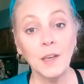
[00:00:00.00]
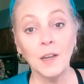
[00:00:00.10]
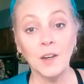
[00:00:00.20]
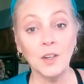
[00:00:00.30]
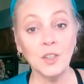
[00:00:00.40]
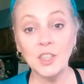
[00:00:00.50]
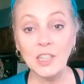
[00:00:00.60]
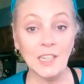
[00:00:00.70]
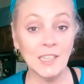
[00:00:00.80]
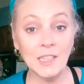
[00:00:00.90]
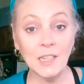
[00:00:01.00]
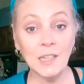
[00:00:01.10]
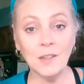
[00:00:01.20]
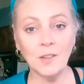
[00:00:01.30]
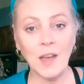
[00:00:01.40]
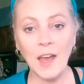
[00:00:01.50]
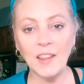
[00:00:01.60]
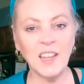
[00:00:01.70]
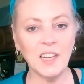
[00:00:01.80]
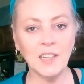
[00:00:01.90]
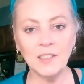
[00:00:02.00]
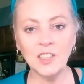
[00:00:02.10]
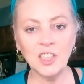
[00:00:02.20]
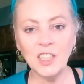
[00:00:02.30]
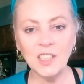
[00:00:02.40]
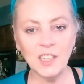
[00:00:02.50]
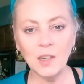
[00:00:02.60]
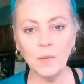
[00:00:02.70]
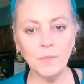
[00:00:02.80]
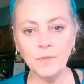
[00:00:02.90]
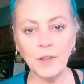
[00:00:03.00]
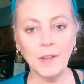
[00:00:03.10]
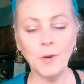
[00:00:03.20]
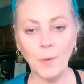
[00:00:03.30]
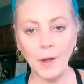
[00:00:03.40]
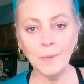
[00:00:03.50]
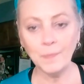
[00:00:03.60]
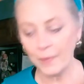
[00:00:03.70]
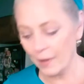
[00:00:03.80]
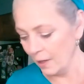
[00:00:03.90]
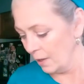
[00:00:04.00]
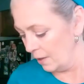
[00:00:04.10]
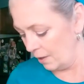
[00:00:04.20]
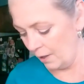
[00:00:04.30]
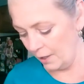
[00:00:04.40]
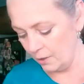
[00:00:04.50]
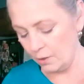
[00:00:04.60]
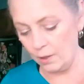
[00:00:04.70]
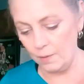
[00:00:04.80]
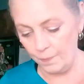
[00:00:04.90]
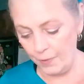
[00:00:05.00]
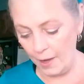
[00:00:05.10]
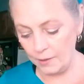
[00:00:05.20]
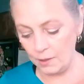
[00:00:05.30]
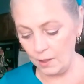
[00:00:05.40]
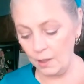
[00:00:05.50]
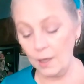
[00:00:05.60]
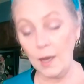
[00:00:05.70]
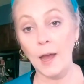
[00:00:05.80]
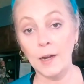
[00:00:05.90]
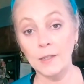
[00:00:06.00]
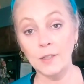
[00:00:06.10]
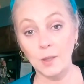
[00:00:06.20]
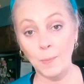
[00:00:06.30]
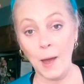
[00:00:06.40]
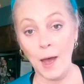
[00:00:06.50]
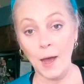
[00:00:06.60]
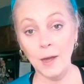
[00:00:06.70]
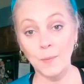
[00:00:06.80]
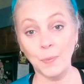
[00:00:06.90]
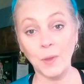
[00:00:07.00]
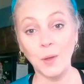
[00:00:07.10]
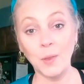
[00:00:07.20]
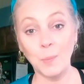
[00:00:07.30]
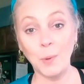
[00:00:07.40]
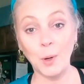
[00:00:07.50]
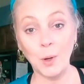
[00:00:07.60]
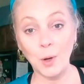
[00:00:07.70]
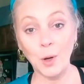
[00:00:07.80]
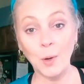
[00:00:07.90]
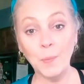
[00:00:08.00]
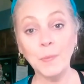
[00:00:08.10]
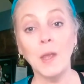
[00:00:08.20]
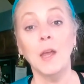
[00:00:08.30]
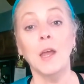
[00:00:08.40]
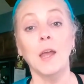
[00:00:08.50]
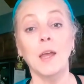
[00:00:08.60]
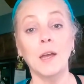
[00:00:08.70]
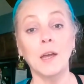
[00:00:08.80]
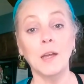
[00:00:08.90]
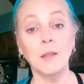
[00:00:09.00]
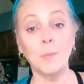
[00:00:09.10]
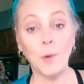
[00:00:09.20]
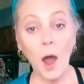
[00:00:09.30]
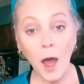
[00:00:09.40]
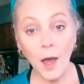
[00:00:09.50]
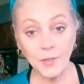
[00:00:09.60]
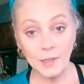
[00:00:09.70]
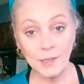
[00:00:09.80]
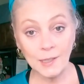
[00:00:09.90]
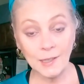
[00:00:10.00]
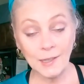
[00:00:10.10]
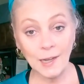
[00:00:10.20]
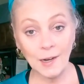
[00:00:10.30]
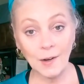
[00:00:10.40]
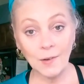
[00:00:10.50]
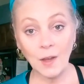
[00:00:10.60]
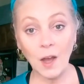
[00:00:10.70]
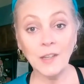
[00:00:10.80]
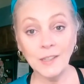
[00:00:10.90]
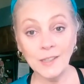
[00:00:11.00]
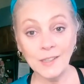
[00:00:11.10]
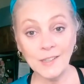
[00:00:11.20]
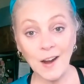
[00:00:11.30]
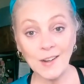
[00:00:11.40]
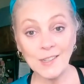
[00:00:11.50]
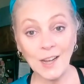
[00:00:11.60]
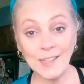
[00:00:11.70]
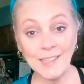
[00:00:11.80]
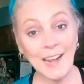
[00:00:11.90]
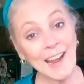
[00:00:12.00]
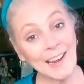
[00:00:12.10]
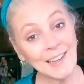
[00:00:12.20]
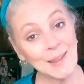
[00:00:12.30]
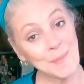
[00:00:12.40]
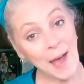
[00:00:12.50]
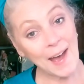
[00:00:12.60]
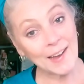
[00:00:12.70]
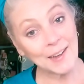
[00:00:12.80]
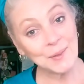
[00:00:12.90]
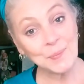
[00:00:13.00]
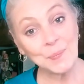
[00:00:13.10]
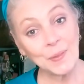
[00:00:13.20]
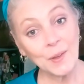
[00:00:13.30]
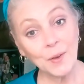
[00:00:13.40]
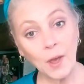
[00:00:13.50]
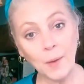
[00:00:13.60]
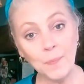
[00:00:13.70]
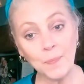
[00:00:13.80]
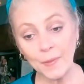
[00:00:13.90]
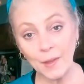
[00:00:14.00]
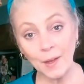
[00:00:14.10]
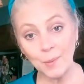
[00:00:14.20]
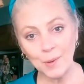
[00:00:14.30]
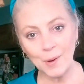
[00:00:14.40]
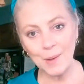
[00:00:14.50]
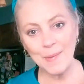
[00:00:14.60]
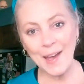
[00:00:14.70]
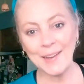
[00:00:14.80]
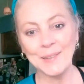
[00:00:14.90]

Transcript: Very cheesy. It'll add that cheesy oomph flavor, right? All right, so that's going to get added to the pot. The burger and the broth is in there. The onions are sauteing in the back. Okay, I'll be right back.